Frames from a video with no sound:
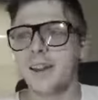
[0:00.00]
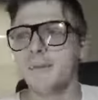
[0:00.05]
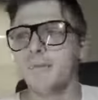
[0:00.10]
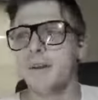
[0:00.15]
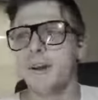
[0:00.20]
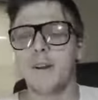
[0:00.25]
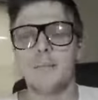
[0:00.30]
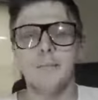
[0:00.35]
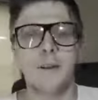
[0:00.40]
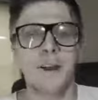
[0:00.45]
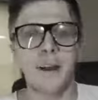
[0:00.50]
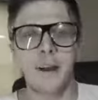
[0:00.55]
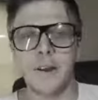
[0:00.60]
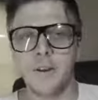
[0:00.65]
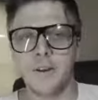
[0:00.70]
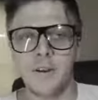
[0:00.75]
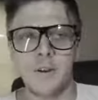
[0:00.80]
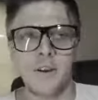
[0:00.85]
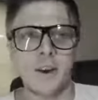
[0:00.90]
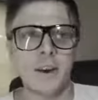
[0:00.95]
It made her
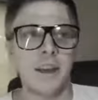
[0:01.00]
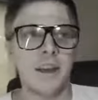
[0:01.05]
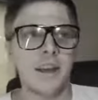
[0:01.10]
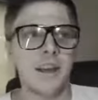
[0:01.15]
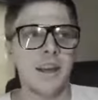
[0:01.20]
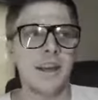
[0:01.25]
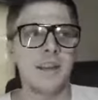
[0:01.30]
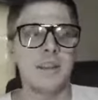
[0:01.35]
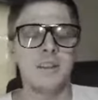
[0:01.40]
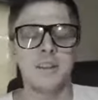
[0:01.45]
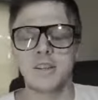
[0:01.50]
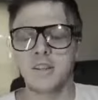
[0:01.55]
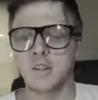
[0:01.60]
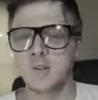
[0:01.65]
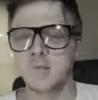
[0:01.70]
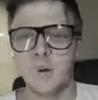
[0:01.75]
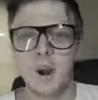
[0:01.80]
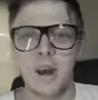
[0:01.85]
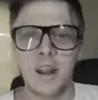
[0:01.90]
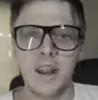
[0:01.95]
paranoid and
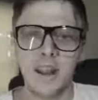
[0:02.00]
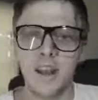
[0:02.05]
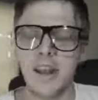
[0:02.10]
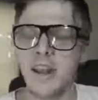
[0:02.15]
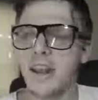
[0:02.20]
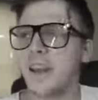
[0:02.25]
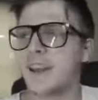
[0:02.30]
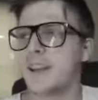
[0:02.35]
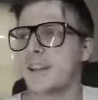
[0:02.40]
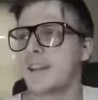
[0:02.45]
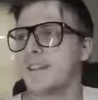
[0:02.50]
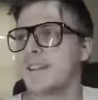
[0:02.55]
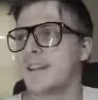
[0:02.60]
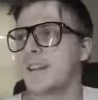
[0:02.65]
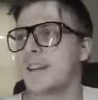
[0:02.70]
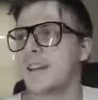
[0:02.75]
sweaty, and